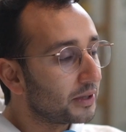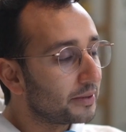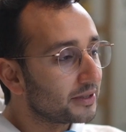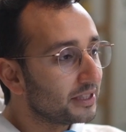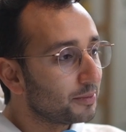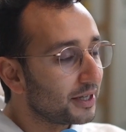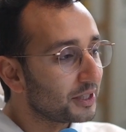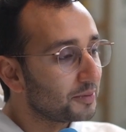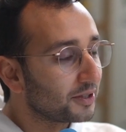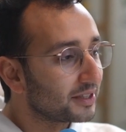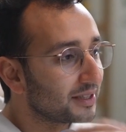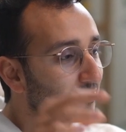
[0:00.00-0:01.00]
when I was in Dubai, I
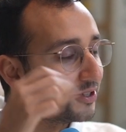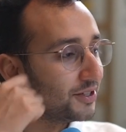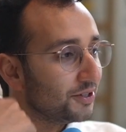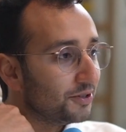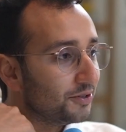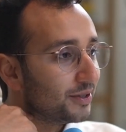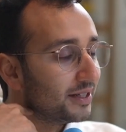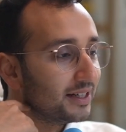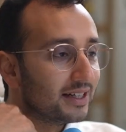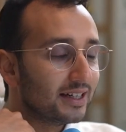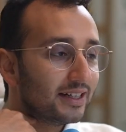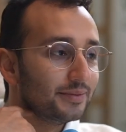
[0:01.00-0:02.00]
spoke to someone who
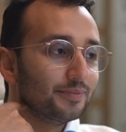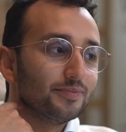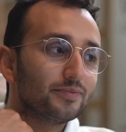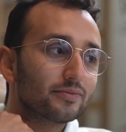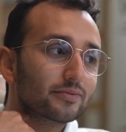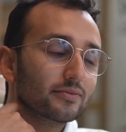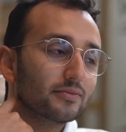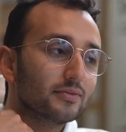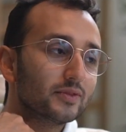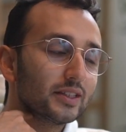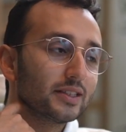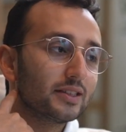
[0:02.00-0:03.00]

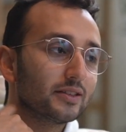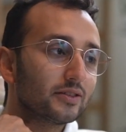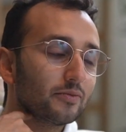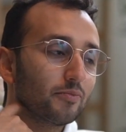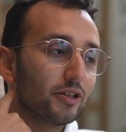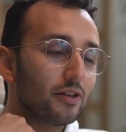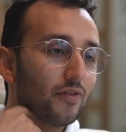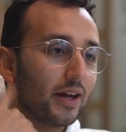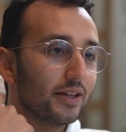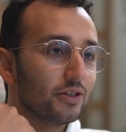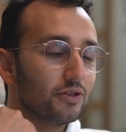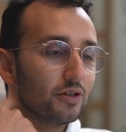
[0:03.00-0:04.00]
this personal
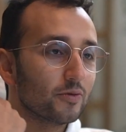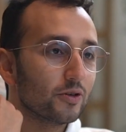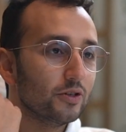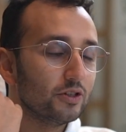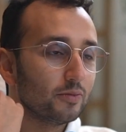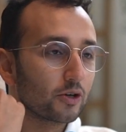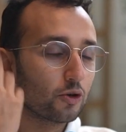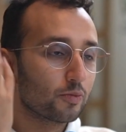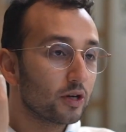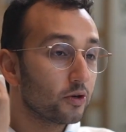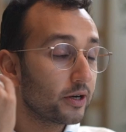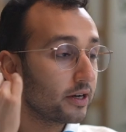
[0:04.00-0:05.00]
finance YouTuber who used to be a
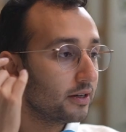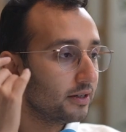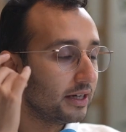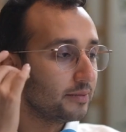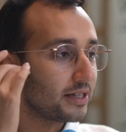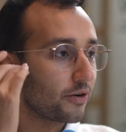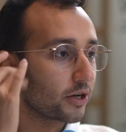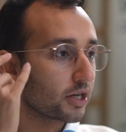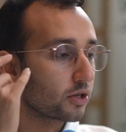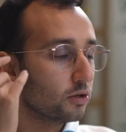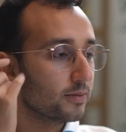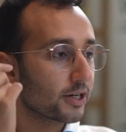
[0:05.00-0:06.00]
corporate lawyer. Her name's Erica
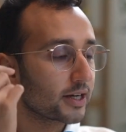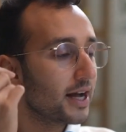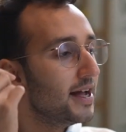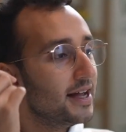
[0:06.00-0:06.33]
Kohlberg.